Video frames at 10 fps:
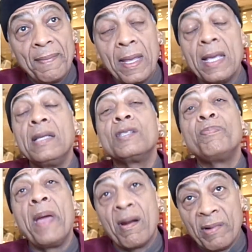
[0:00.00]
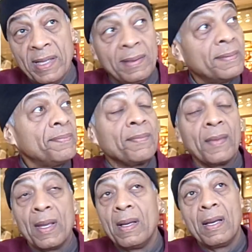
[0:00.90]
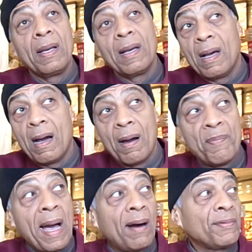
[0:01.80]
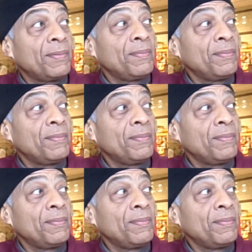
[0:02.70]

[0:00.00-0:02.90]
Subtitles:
He's buried about